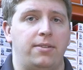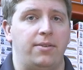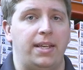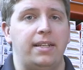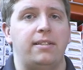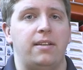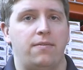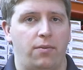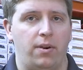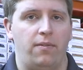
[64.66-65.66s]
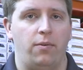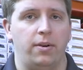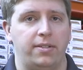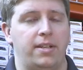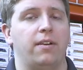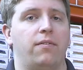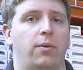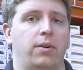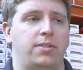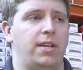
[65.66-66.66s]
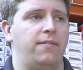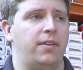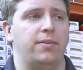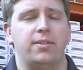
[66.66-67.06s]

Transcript: to ET44 Tier 4 GEVO.